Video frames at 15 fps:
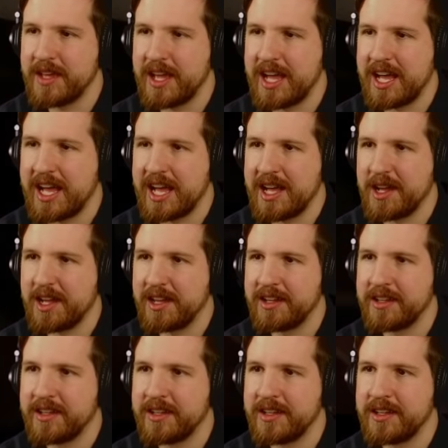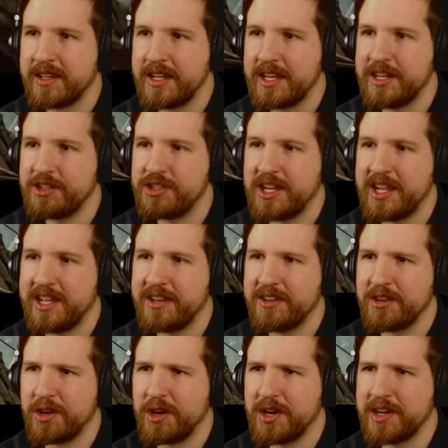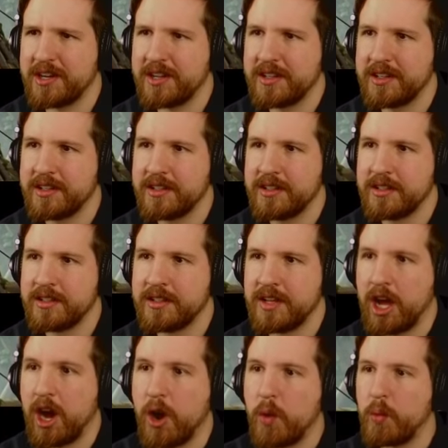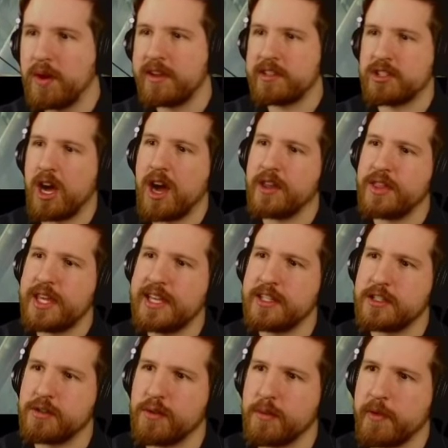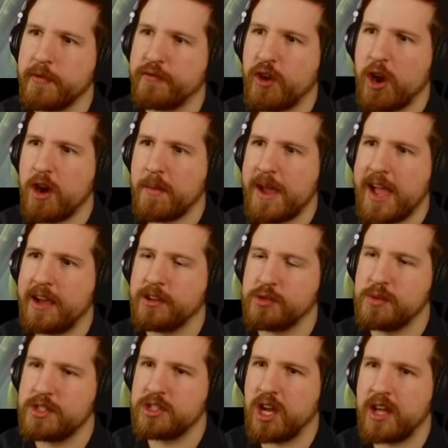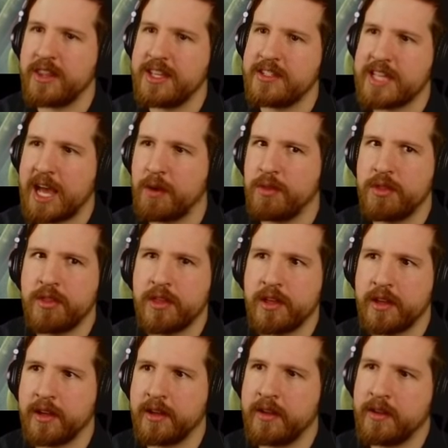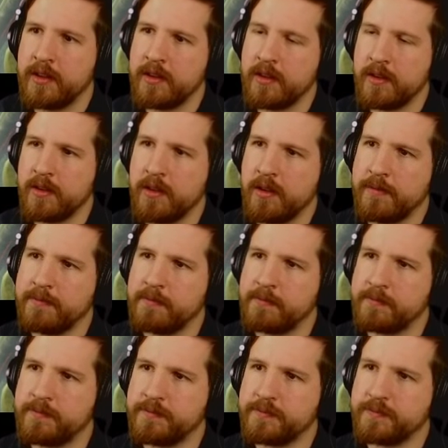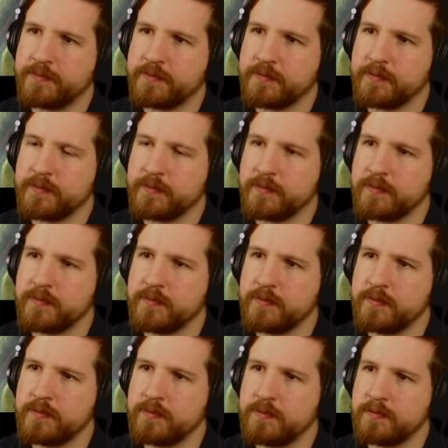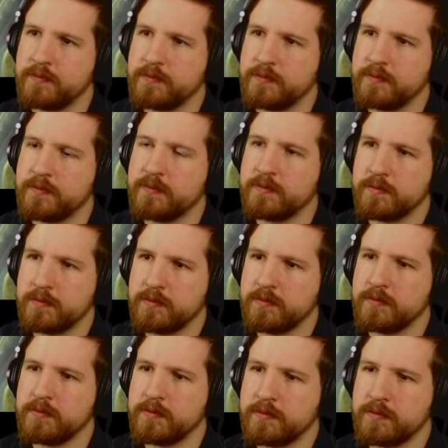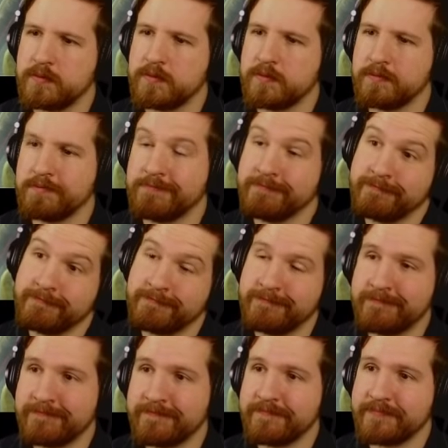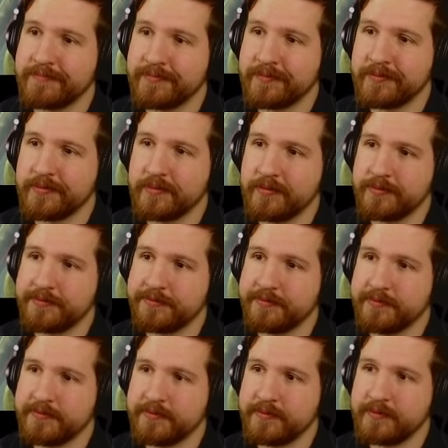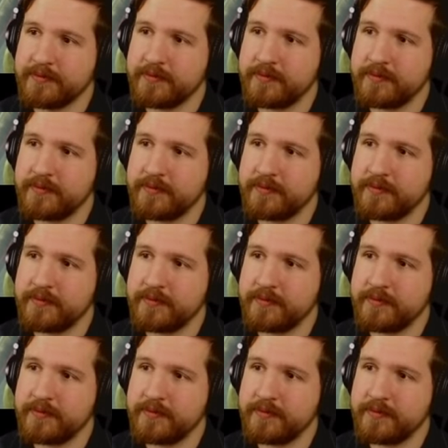Uh, initiate hook. Oh, we saw these from the farmhouse. We saw these out in the... So, this is what stupid thing does? Vladdy still think it